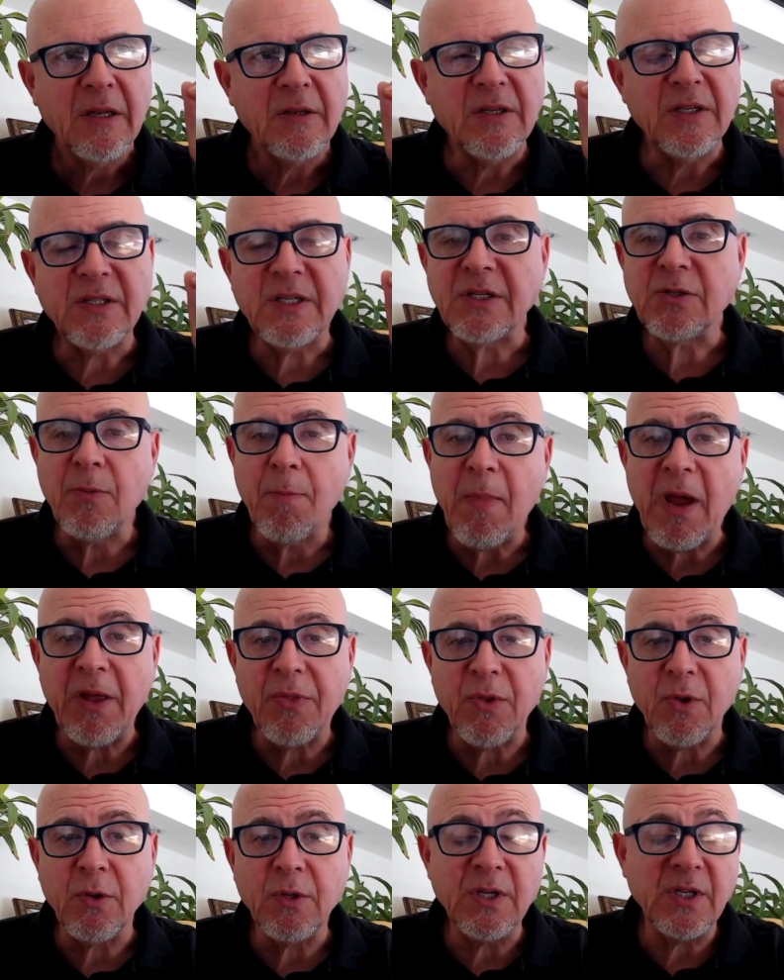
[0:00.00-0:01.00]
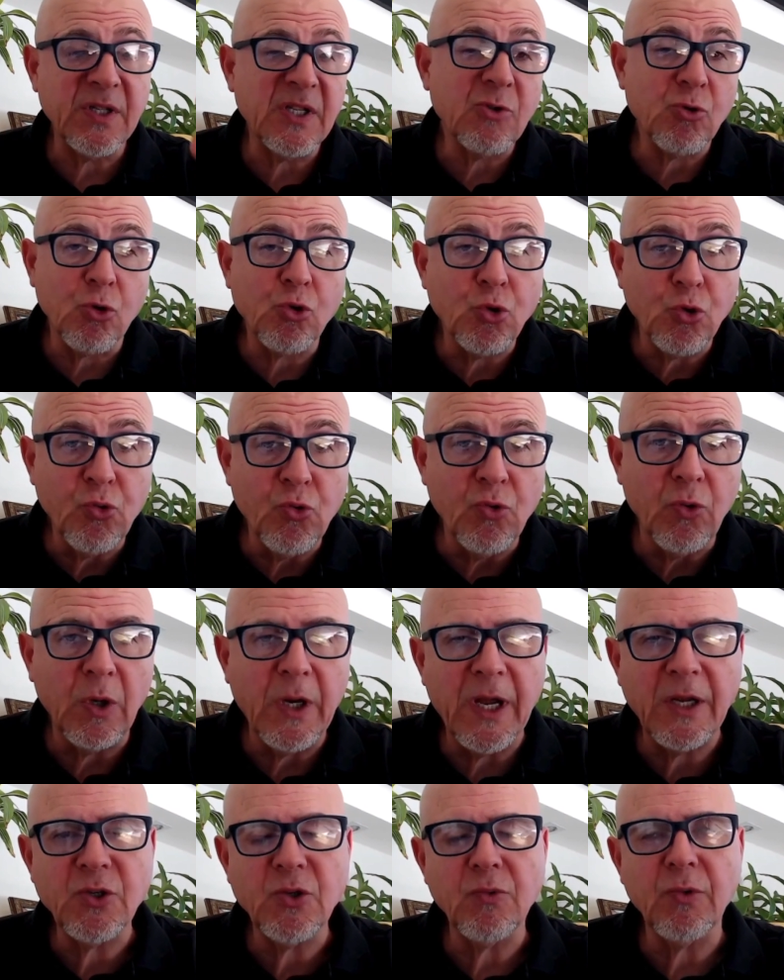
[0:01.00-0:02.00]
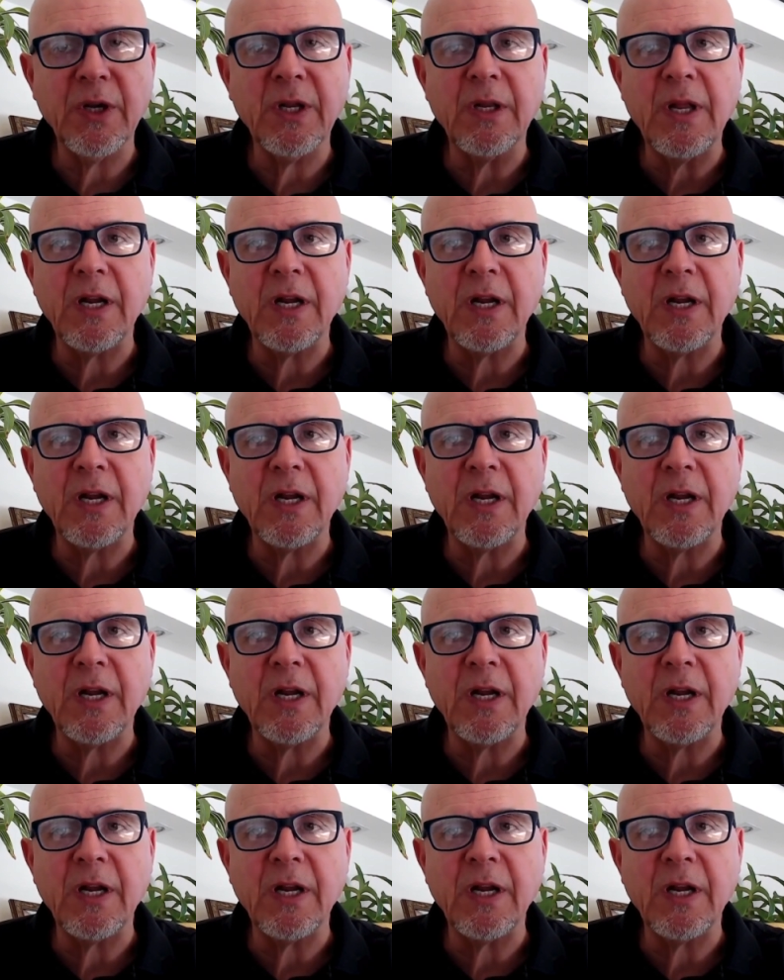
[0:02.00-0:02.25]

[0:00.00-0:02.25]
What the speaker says: This is a method, this is a tool actually,